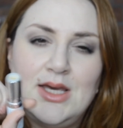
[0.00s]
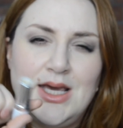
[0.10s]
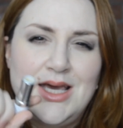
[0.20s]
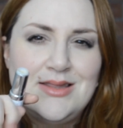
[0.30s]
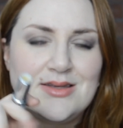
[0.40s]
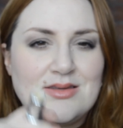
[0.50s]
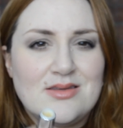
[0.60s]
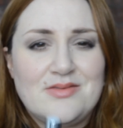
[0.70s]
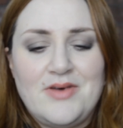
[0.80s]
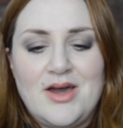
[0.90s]
And this
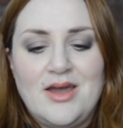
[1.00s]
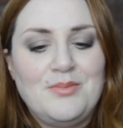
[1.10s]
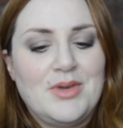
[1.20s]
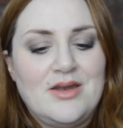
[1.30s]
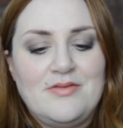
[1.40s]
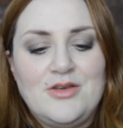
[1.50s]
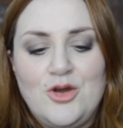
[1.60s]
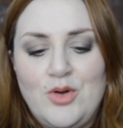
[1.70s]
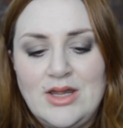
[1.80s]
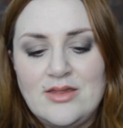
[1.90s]
is fine, but if you
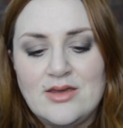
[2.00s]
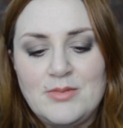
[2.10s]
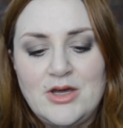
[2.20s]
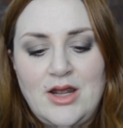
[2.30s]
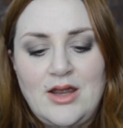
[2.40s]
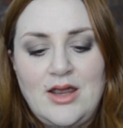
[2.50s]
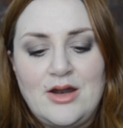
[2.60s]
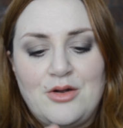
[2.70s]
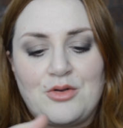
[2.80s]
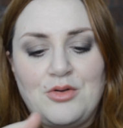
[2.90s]
know anything about
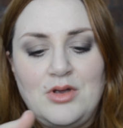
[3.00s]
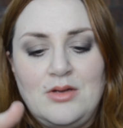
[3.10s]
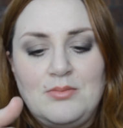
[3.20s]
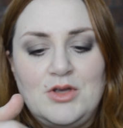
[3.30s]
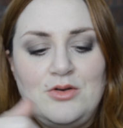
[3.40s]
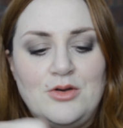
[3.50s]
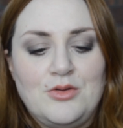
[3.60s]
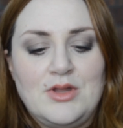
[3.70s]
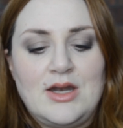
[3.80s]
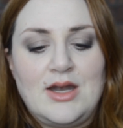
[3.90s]
8-hour cream, you know
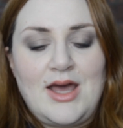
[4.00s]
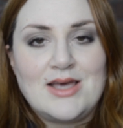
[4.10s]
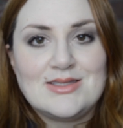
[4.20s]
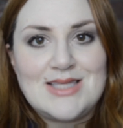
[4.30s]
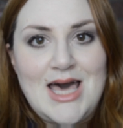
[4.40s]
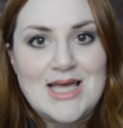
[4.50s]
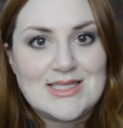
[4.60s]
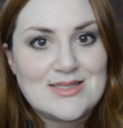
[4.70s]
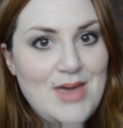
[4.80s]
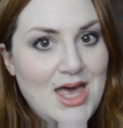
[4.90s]
that it has that
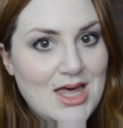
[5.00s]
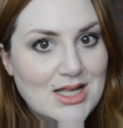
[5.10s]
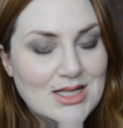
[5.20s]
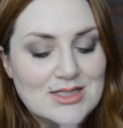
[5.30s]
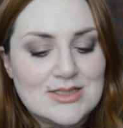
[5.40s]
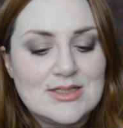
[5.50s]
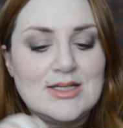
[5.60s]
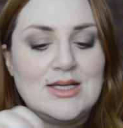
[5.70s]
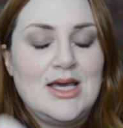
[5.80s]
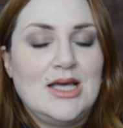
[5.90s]
smell,
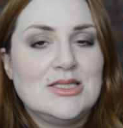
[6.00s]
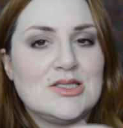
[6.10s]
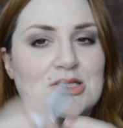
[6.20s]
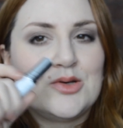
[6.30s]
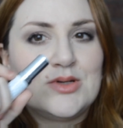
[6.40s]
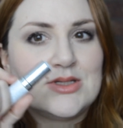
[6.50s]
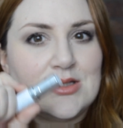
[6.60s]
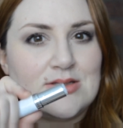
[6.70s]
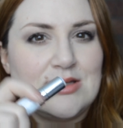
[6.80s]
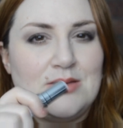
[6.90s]
and so does
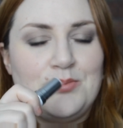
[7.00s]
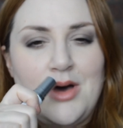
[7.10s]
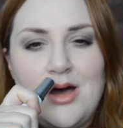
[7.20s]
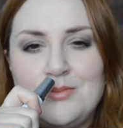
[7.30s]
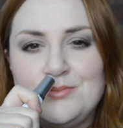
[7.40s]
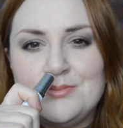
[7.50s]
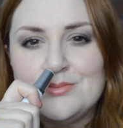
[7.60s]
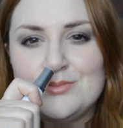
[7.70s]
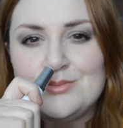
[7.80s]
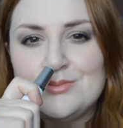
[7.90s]
this lip balm.
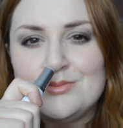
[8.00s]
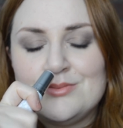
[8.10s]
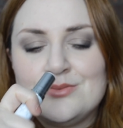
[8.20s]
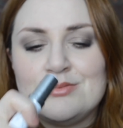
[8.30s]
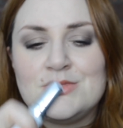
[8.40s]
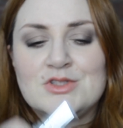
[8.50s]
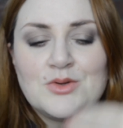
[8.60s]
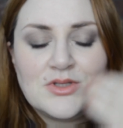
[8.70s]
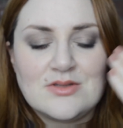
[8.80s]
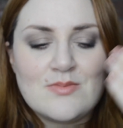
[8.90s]
So
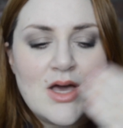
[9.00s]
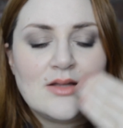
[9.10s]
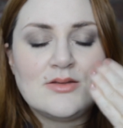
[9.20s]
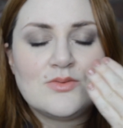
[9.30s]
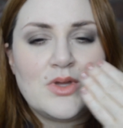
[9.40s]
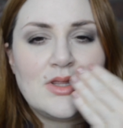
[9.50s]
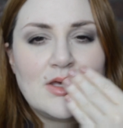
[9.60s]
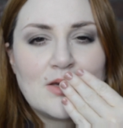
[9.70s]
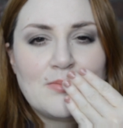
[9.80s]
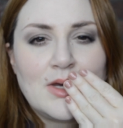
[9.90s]
a smell is one
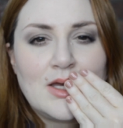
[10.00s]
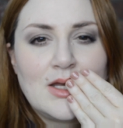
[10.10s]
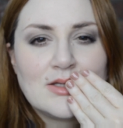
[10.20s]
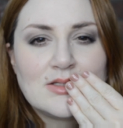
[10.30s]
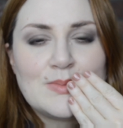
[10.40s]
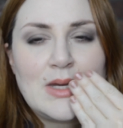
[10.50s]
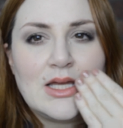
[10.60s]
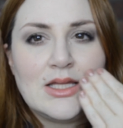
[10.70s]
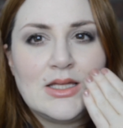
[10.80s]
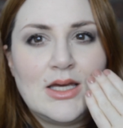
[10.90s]
thing, but a
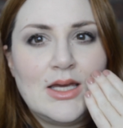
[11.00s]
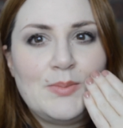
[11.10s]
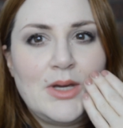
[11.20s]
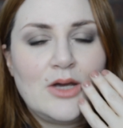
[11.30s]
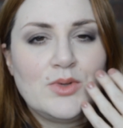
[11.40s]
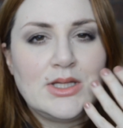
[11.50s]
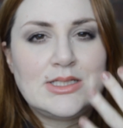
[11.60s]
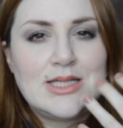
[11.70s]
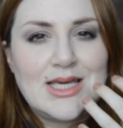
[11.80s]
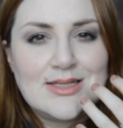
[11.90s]
smell paired with a
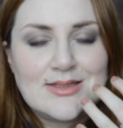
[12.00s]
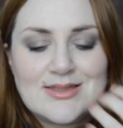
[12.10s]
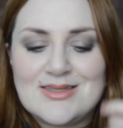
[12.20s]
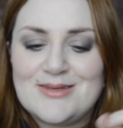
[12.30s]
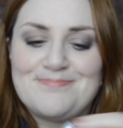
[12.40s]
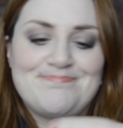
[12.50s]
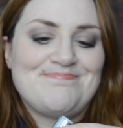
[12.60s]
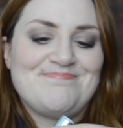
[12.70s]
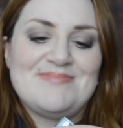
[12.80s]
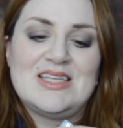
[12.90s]
taste,
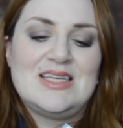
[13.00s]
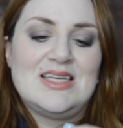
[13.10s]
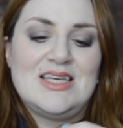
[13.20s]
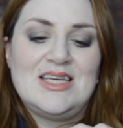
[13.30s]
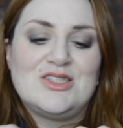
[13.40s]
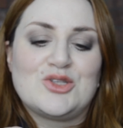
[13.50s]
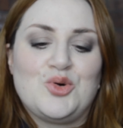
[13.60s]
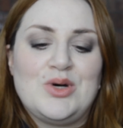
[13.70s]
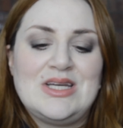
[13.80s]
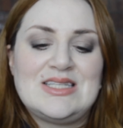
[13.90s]
it's
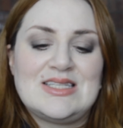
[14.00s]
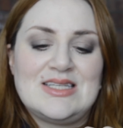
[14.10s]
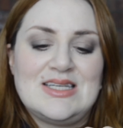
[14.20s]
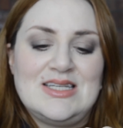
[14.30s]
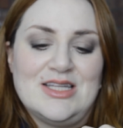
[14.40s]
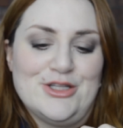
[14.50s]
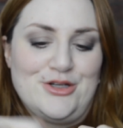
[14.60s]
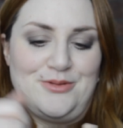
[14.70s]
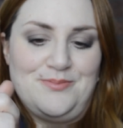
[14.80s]
quite another.